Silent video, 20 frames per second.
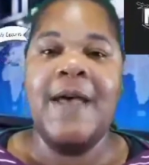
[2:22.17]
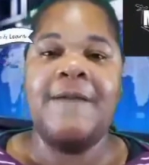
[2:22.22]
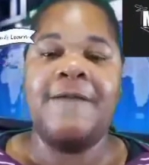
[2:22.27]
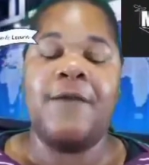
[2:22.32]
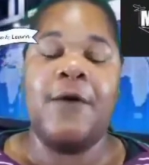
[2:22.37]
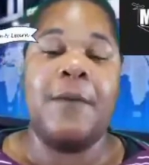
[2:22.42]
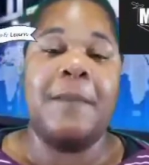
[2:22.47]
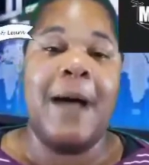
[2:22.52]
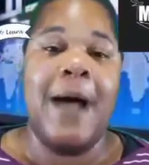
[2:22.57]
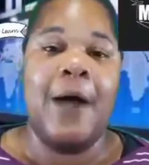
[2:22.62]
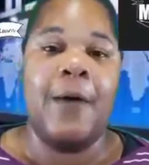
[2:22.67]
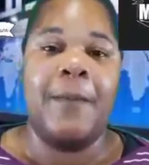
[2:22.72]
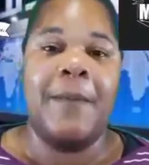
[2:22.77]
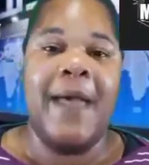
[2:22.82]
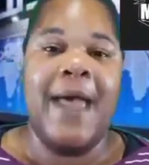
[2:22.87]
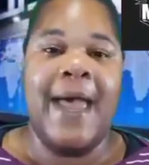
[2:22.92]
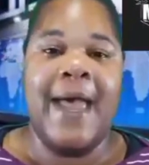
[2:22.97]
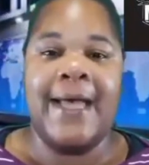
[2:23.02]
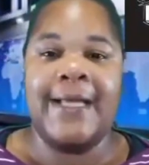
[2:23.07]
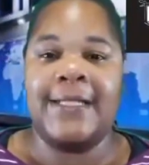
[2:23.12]
from our
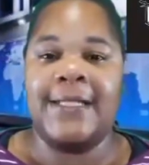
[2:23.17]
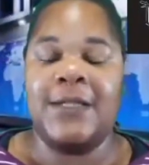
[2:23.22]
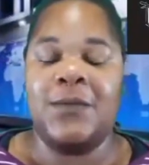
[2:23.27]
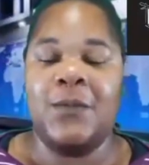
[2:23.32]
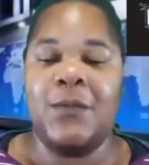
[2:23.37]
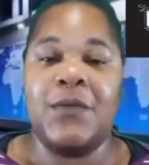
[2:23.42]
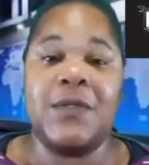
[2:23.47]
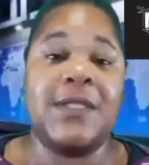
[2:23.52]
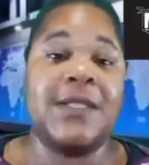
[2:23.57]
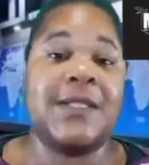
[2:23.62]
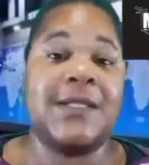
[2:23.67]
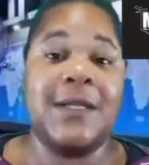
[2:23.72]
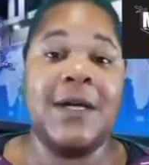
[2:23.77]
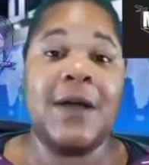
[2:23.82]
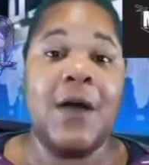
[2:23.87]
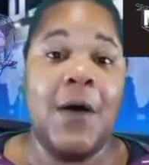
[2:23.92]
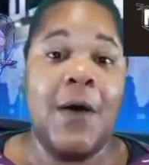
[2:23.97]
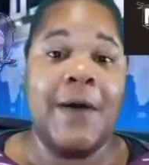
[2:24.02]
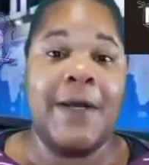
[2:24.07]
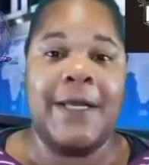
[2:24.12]
past, and we're
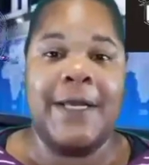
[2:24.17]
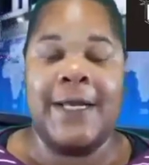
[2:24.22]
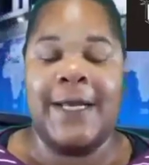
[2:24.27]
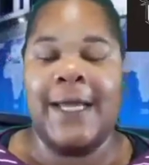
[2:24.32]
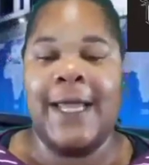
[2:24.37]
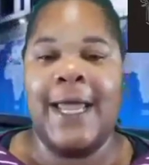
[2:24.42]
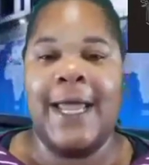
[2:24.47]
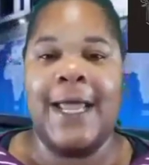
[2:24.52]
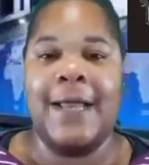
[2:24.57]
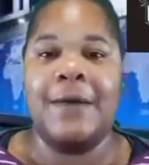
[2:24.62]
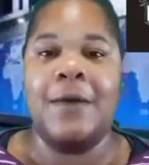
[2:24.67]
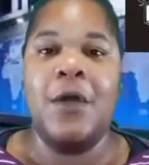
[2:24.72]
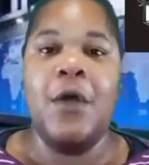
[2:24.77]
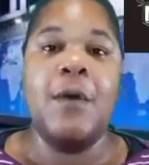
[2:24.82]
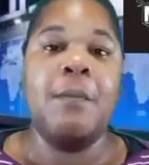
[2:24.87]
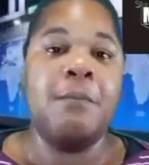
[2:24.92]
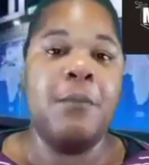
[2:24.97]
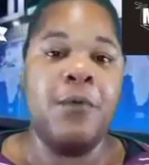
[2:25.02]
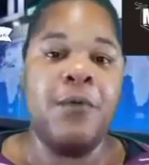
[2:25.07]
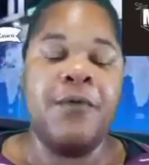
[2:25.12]
stuck on it and can't
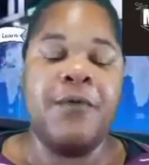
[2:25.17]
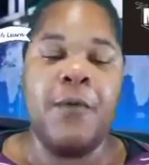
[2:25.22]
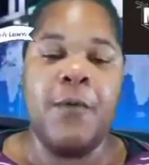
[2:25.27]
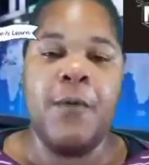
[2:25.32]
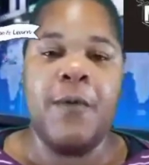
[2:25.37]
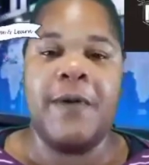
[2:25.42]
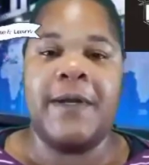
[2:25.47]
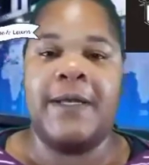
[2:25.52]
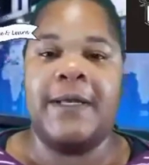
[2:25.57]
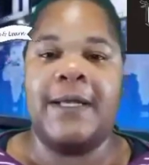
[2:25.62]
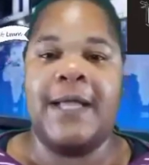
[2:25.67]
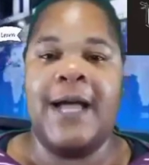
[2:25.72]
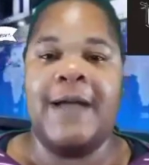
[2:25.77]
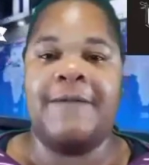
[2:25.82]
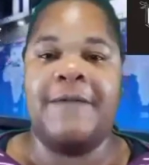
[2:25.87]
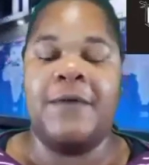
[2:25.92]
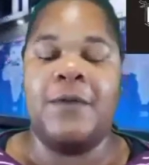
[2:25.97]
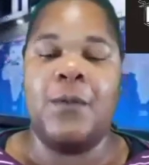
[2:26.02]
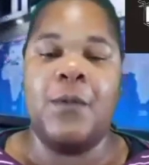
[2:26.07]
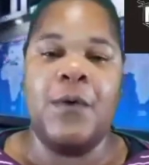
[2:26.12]
move forward in
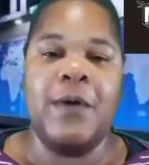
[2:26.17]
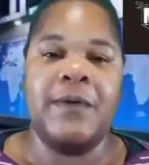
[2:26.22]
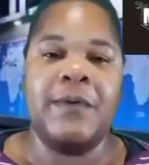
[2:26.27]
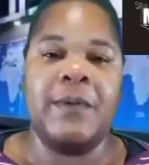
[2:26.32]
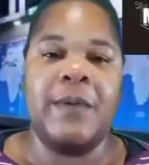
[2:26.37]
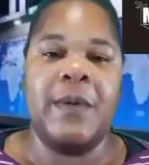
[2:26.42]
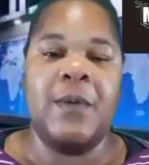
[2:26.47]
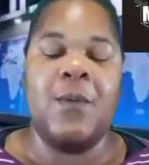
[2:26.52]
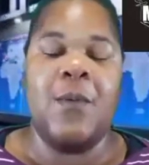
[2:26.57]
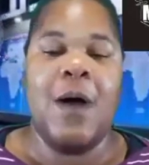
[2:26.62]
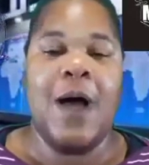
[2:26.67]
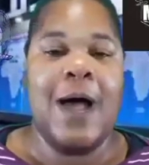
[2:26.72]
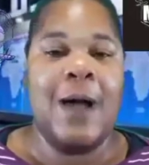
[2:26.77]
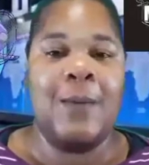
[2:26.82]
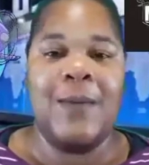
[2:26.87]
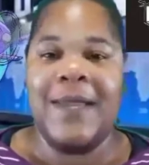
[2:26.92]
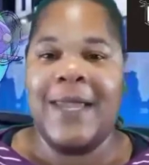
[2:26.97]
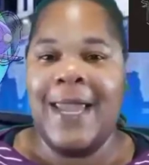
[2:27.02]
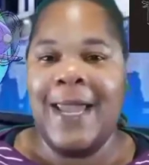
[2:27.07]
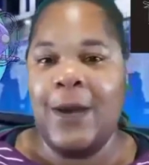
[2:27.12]
life and wondering why
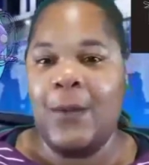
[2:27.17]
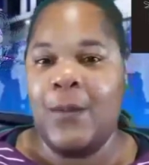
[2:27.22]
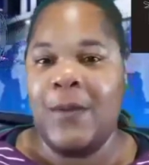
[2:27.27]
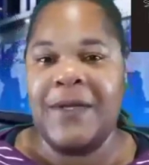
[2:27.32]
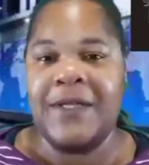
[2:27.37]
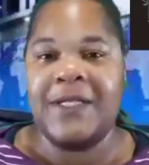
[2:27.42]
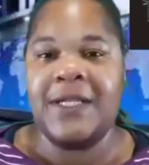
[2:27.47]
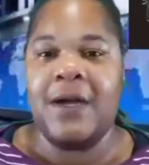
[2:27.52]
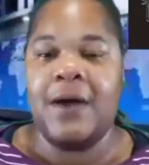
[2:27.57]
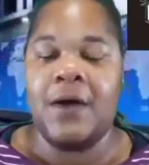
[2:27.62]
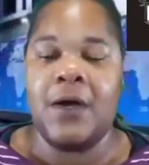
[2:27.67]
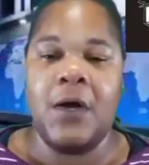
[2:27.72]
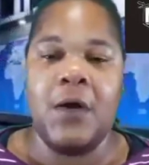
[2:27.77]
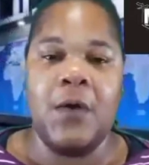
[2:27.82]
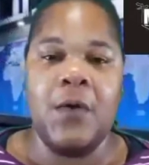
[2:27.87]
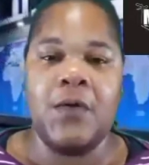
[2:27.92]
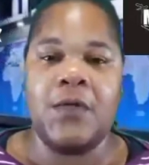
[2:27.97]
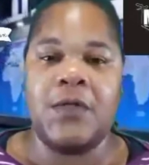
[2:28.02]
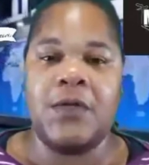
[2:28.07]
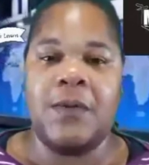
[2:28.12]
we can't reach our
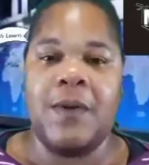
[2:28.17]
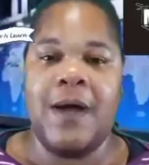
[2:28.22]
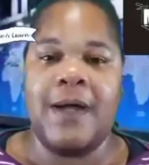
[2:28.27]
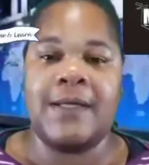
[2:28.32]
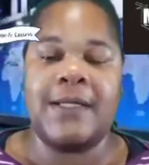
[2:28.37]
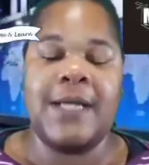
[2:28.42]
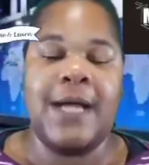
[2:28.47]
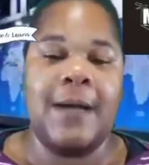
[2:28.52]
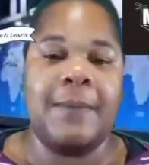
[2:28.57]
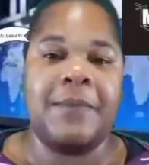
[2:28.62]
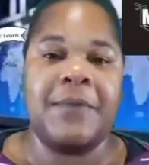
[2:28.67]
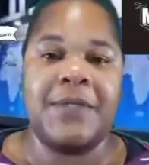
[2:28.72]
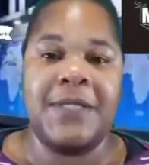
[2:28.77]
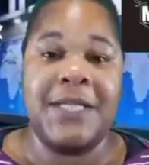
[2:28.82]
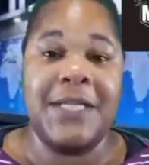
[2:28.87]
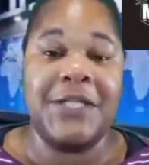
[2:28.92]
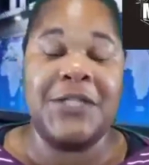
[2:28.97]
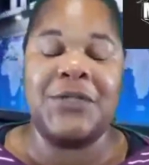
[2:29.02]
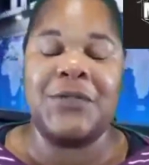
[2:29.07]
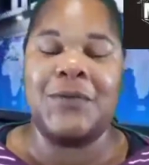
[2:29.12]
goals or our top
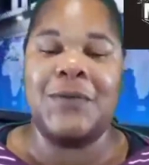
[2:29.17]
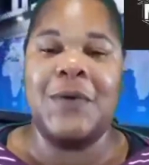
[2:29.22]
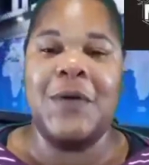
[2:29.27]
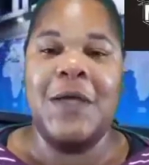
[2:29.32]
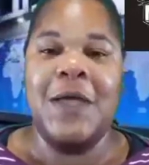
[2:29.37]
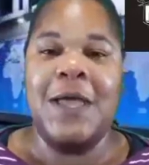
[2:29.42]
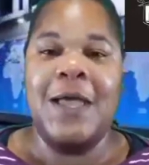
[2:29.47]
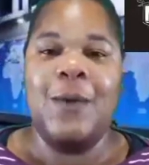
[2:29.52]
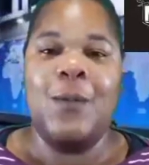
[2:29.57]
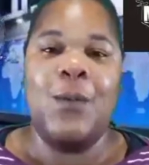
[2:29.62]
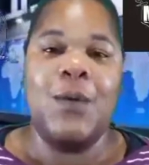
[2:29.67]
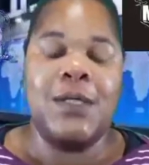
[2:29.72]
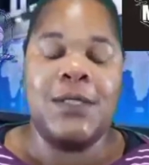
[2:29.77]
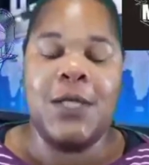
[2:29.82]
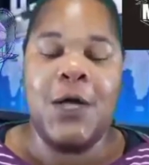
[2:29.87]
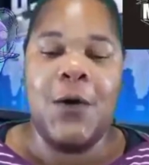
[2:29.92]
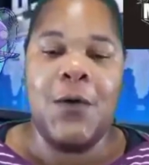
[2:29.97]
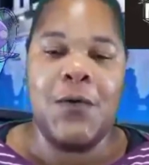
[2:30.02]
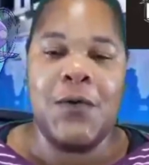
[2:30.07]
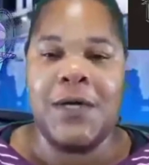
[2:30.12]
potential, what's
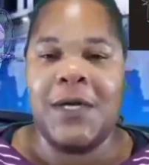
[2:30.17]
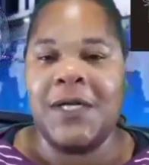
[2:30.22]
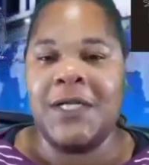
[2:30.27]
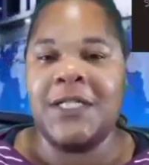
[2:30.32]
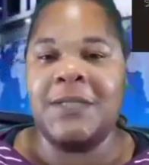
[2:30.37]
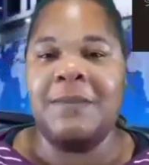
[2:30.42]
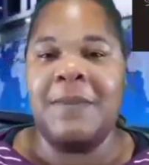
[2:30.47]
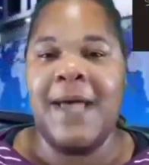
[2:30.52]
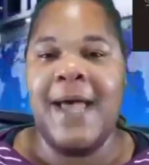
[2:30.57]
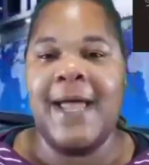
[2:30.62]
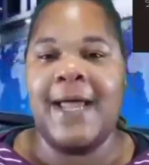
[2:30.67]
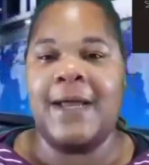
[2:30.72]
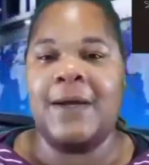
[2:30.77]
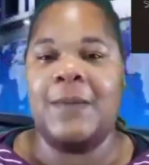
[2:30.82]
holding us back.